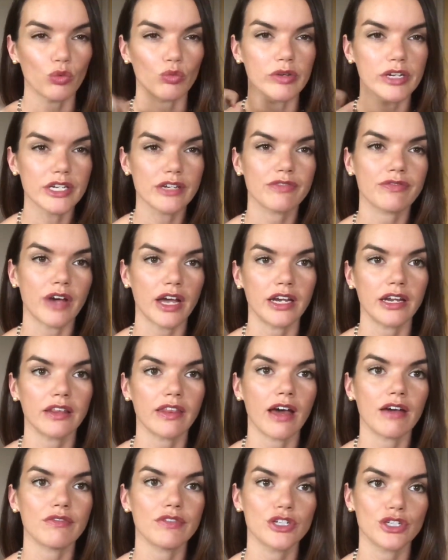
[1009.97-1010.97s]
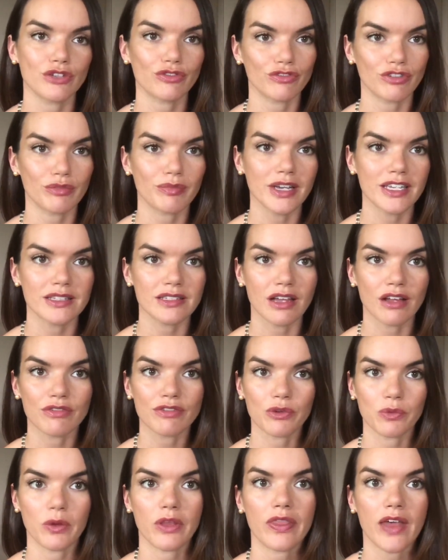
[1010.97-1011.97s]
redefining that vision for
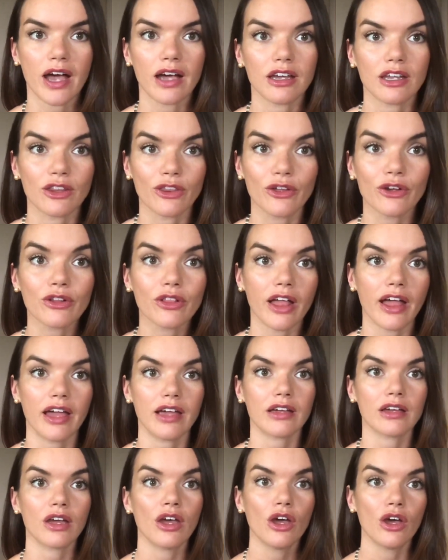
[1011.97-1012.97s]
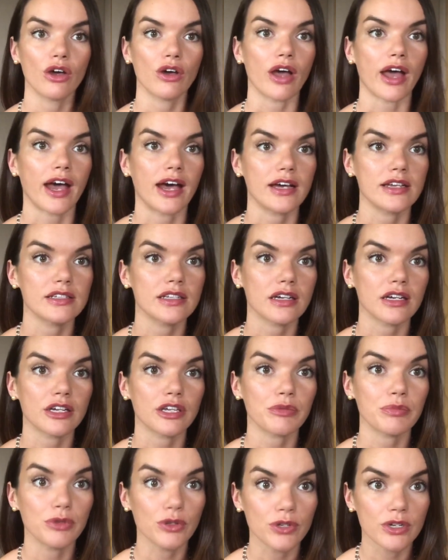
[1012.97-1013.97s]
myself and what that can look like as a
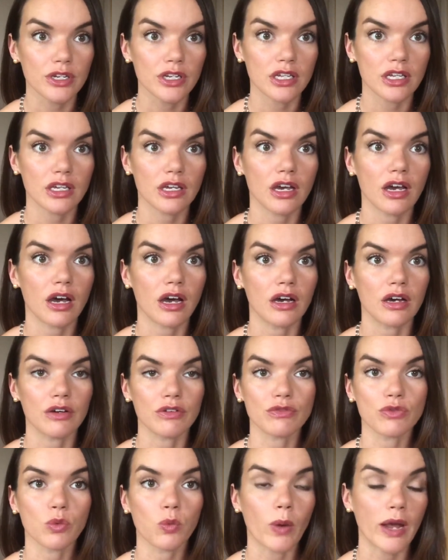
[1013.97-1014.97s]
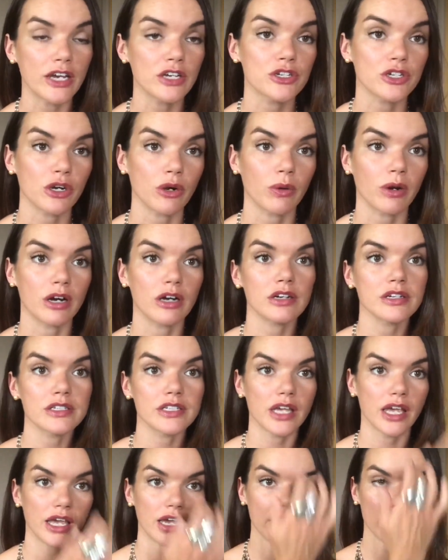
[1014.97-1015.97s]
community of way
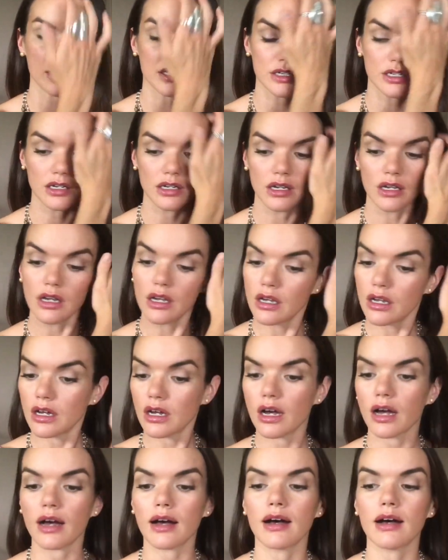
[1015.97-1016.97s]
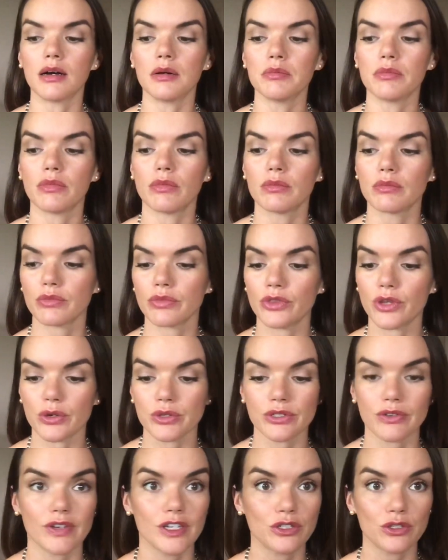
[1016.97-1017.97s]
showers, and
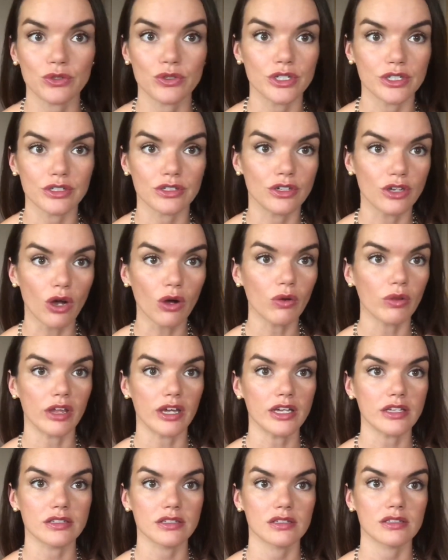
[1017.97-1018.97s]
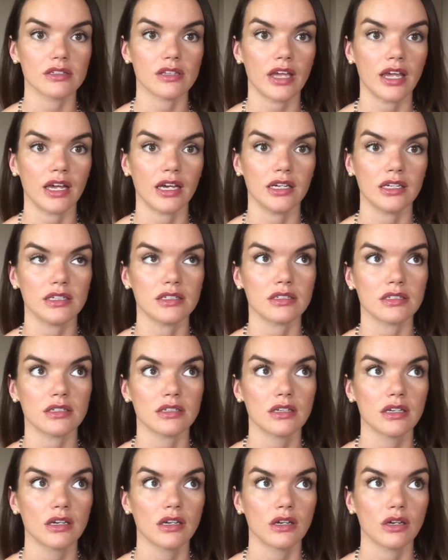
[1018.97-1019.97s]
those of us who just know this, and
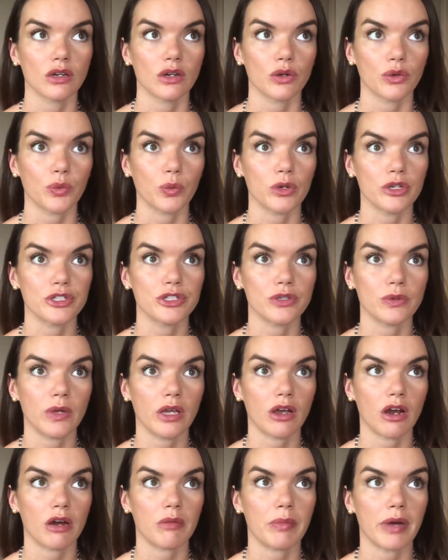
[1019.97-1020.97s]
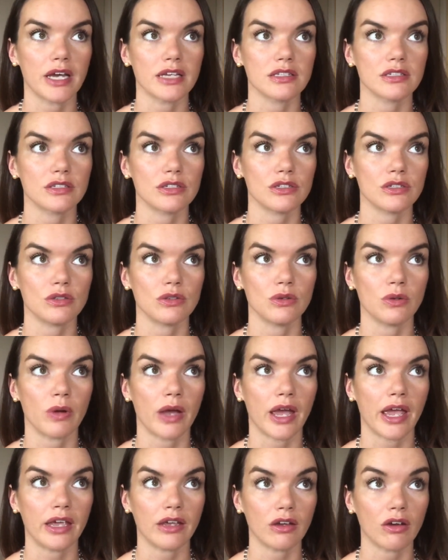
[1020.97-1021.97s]
we're doing our best
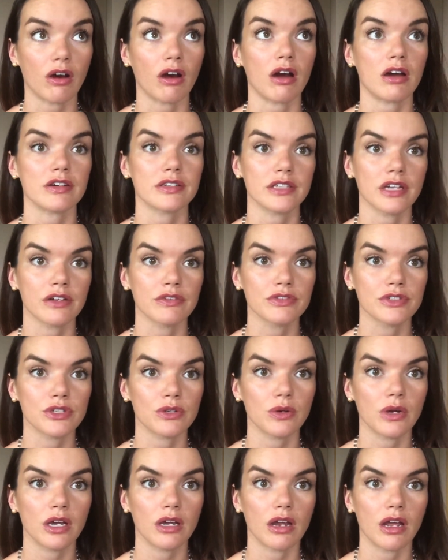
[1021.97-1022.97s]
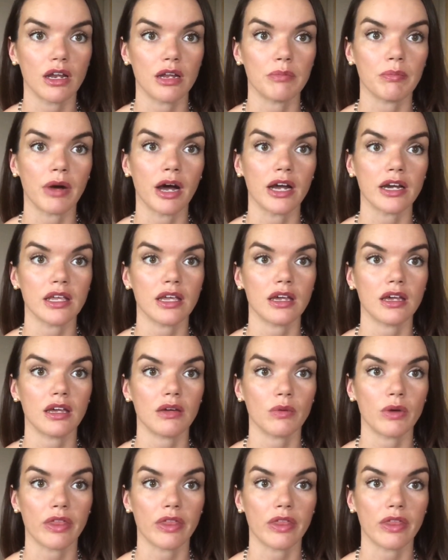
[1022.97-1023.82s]
to anchor ourselves to it and embody it